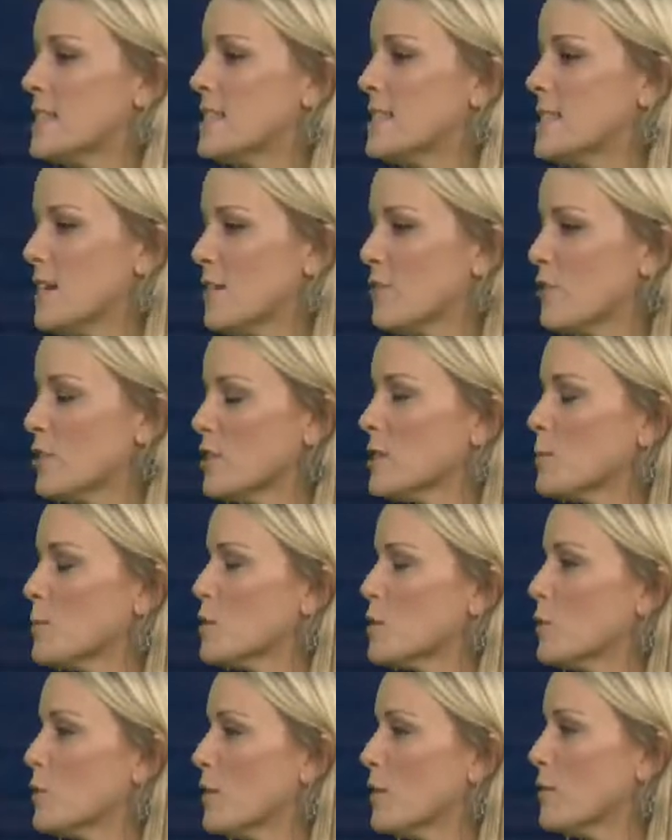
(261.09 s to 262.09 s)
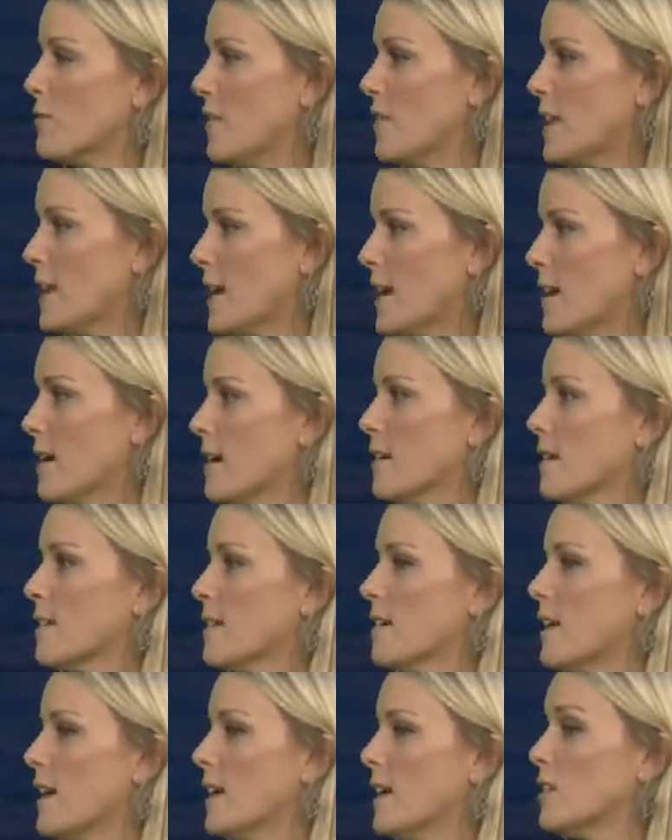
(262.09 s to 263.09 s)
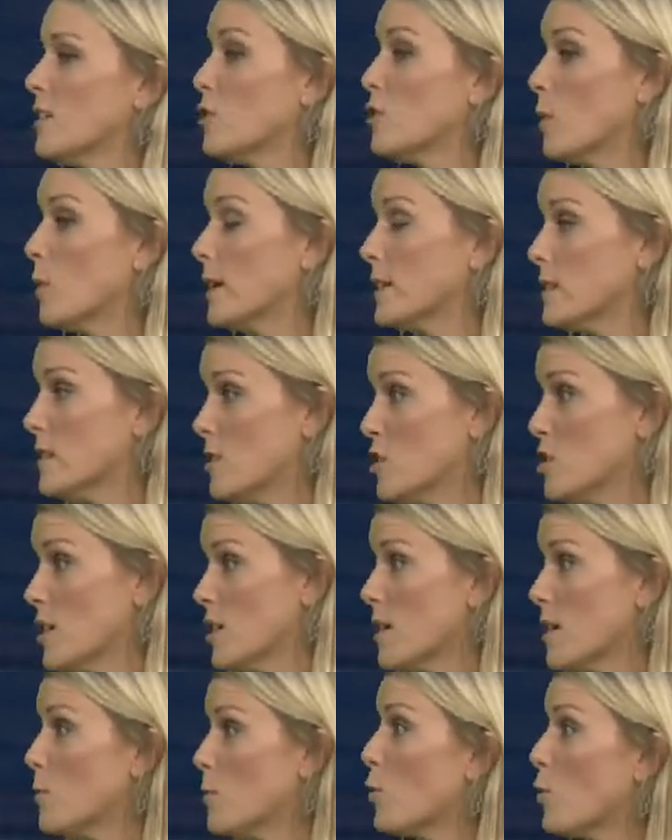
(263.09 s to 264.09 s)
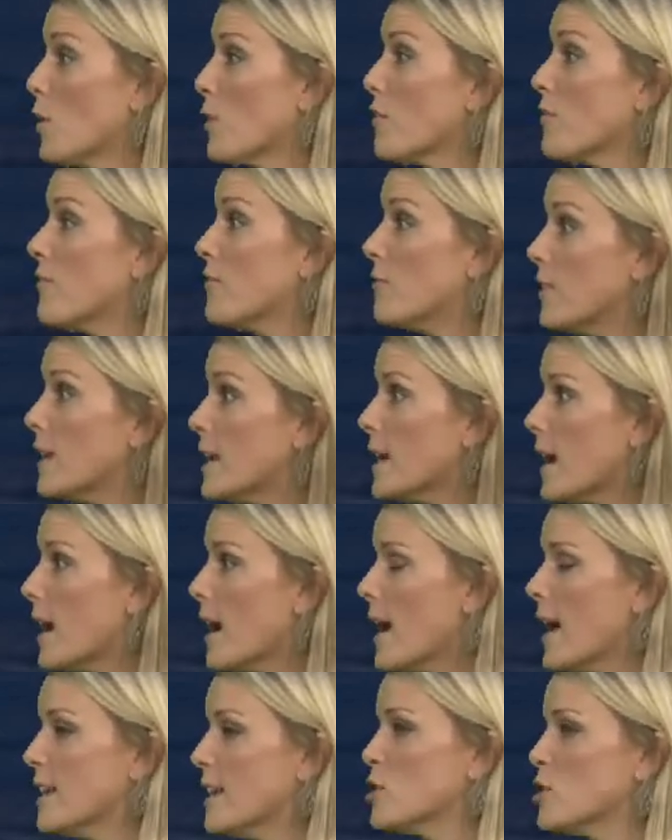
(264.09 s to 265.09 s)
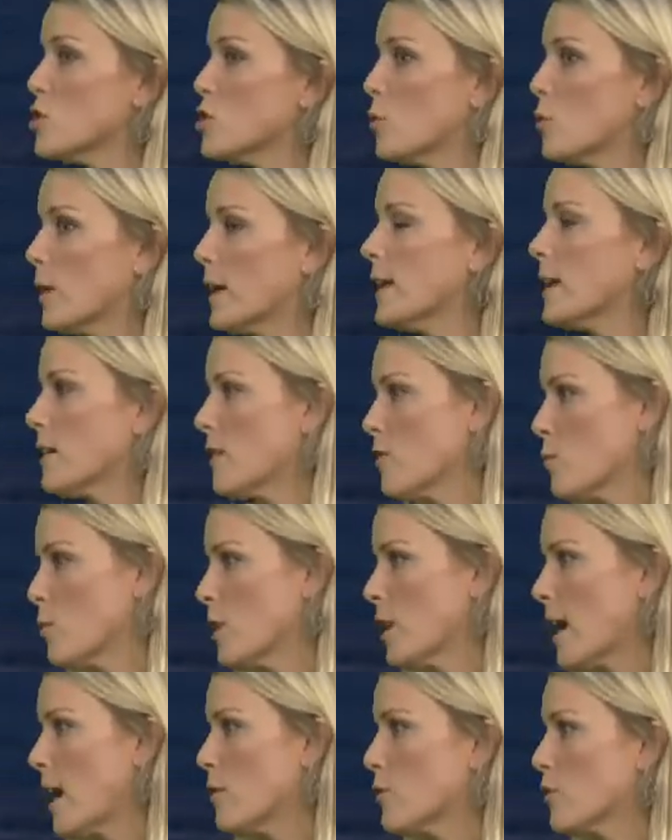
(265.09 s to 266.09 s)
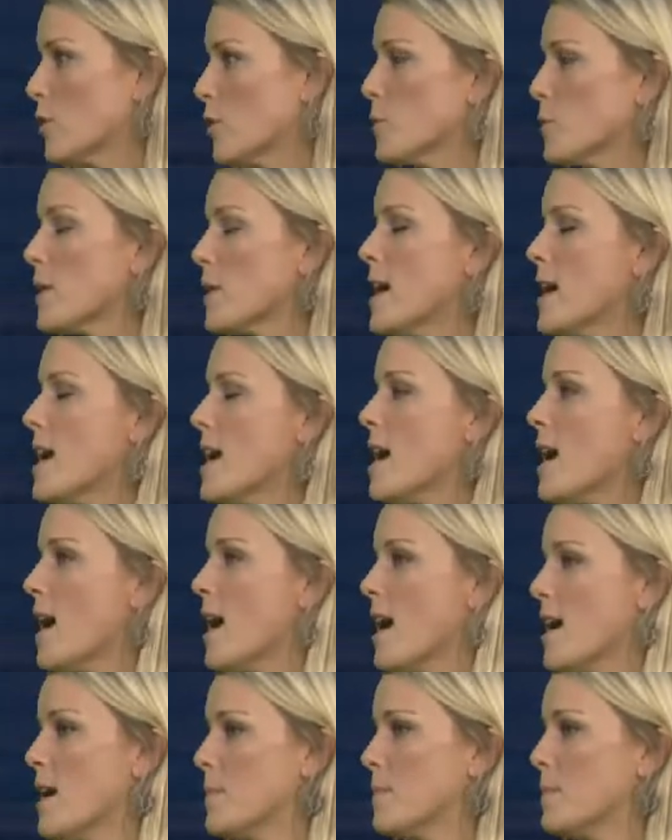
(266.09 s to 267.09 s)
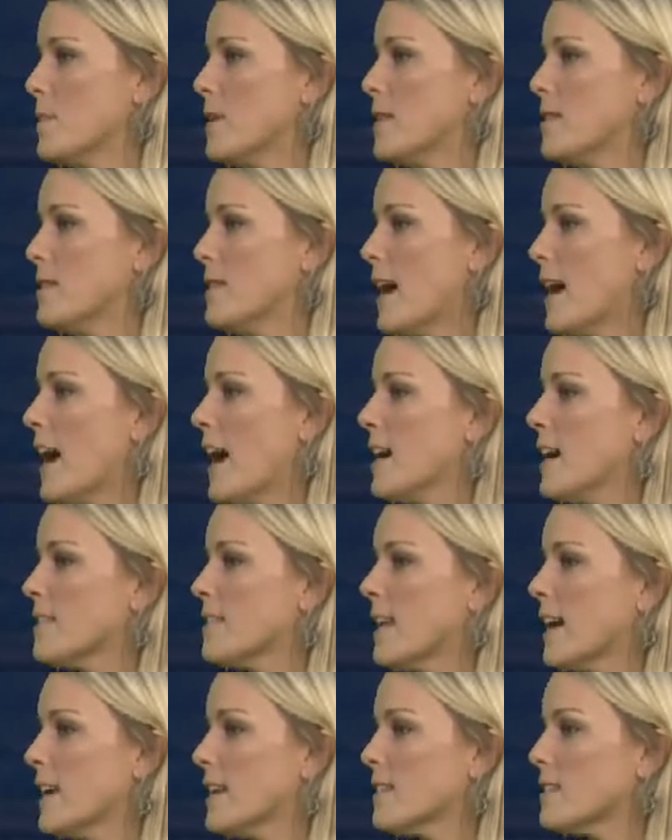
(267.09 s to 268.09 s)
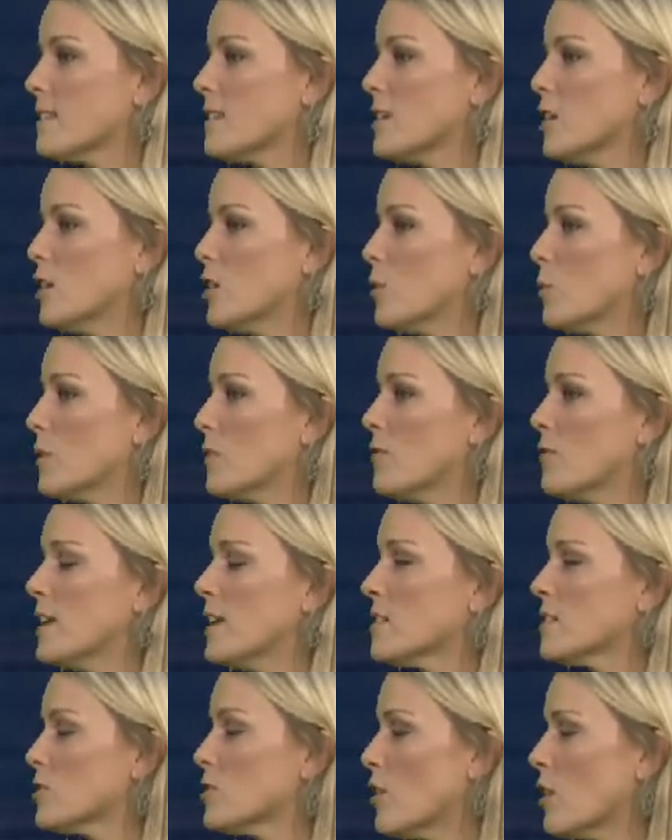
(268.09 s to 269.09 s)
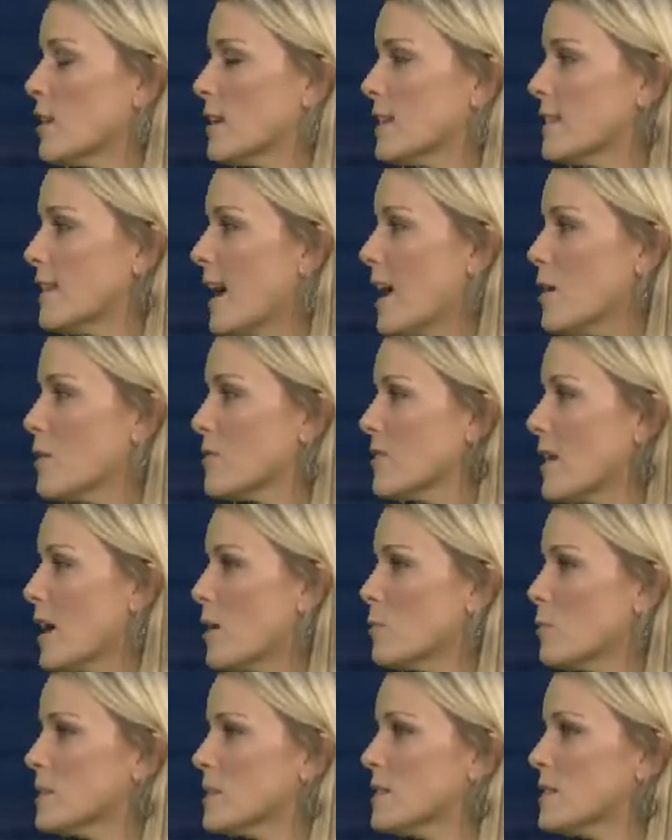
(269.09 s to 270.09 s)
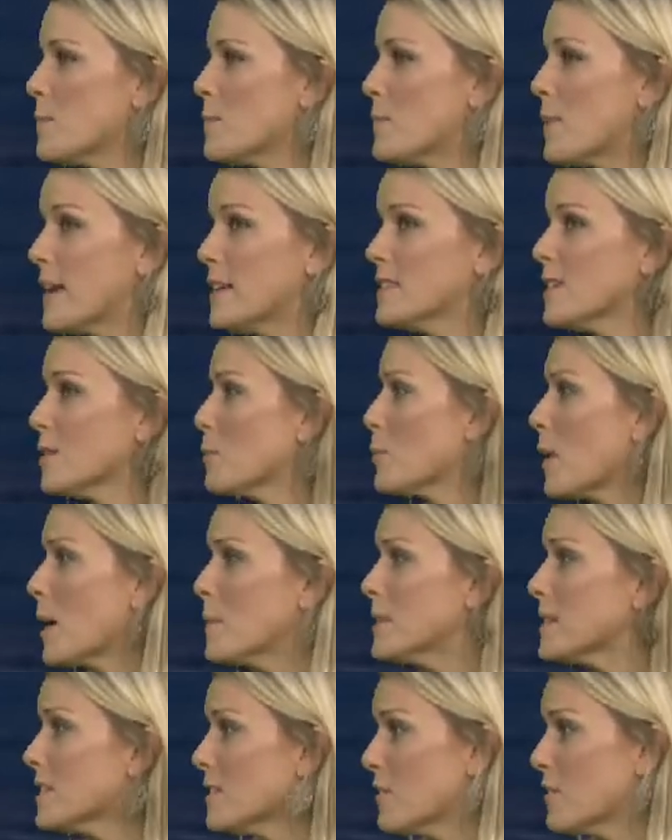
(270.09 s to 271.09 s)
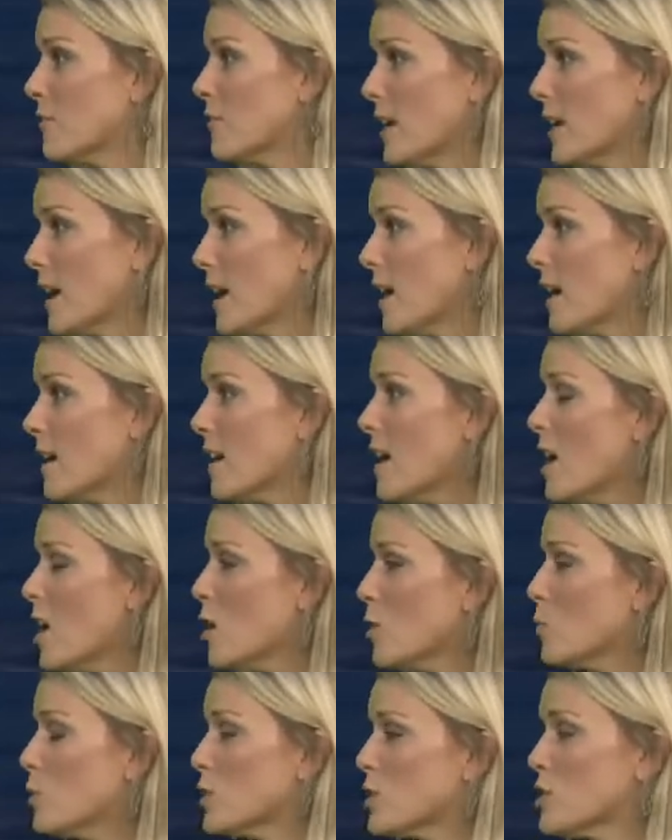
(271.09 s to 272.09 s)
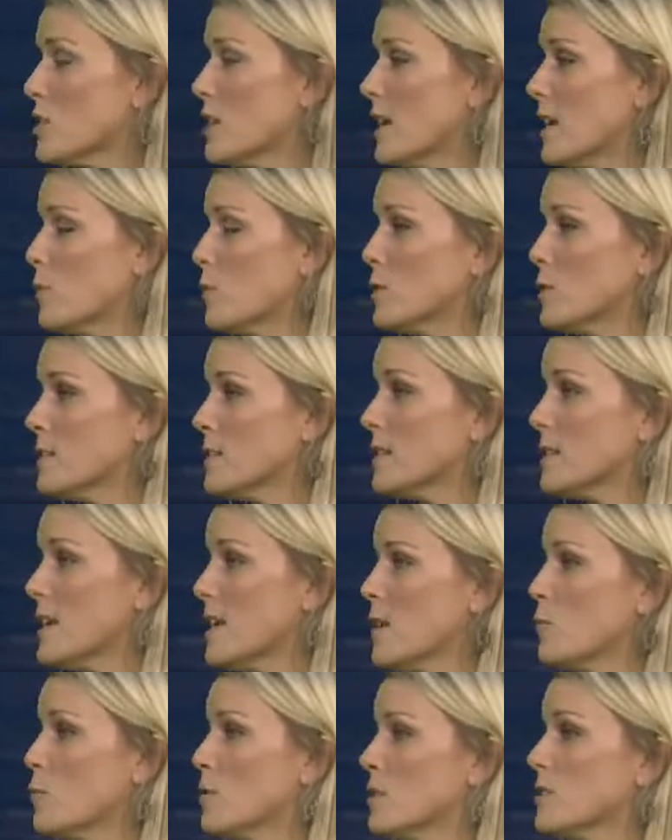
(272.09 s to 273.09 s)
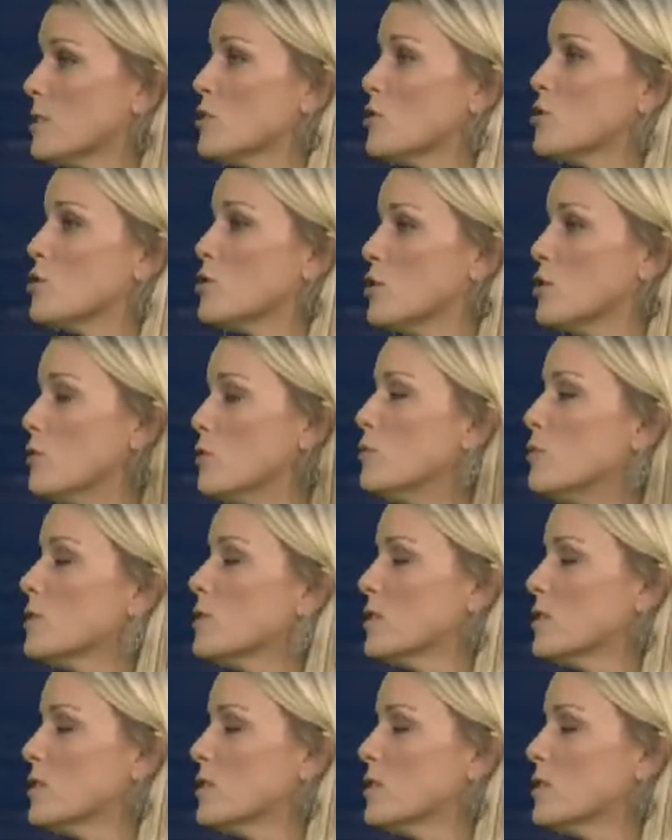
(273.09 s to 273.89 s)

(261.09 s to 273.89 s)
the difference between FIA and going to the gym, or FIA and joining another workout group. When FIA started, that was the basic premise of FIA. It was to